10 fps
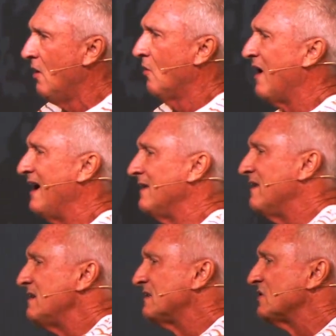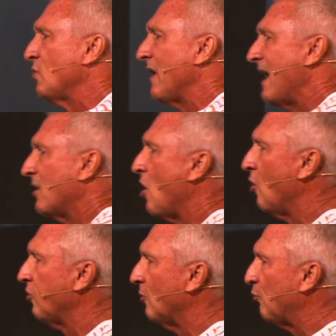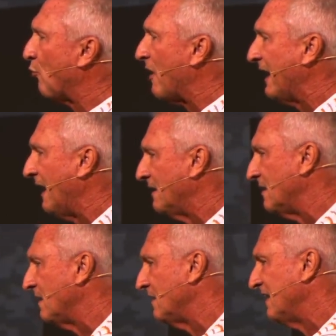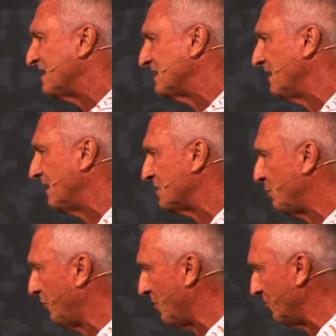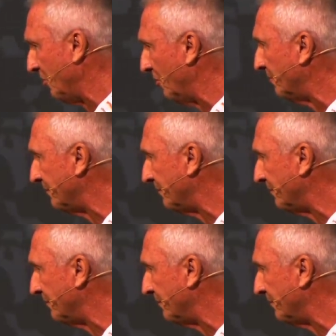Right, this is what I call the brand that sin has put on you.